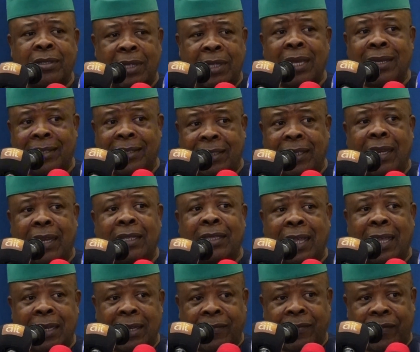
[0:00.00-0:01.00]
at the Senate
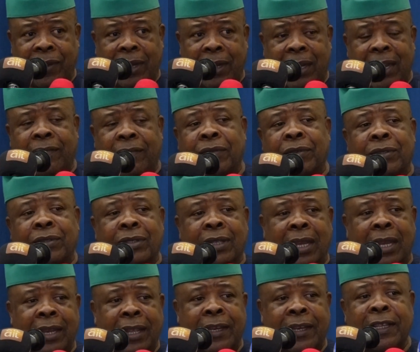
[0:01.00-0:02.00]
at different levels,
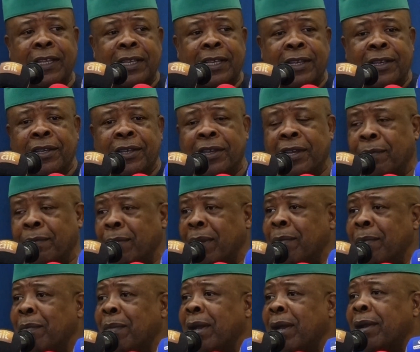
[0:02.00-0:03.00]
and then a
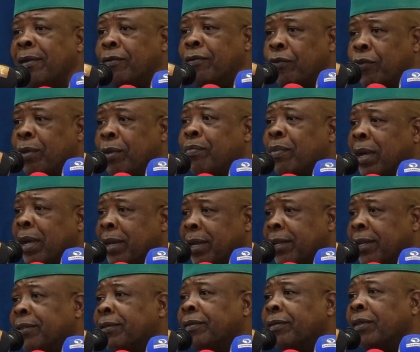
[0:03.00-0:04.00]
member, whip, and
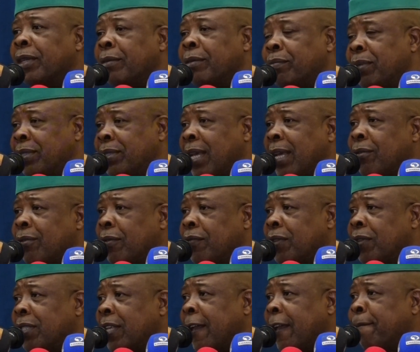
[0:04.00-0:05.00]
then a presiding
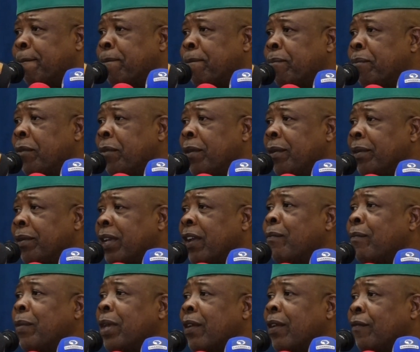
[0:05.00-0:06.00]
officer,
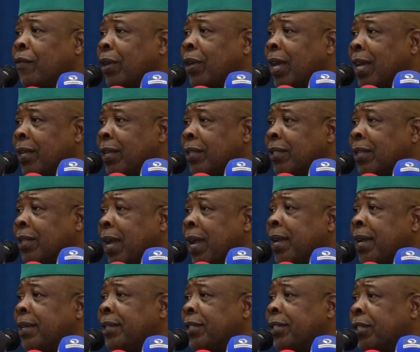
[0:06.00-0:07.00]
gave me a further
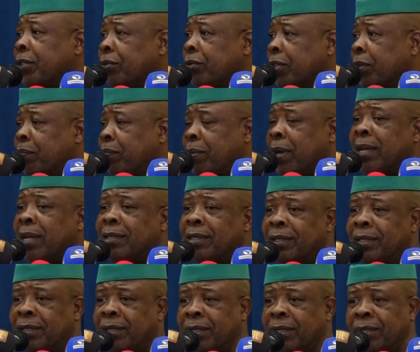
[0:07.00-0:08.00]
insight into the
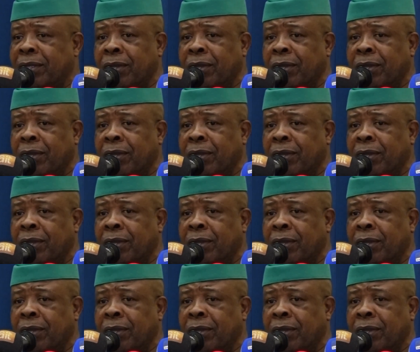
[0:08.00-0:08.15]
practice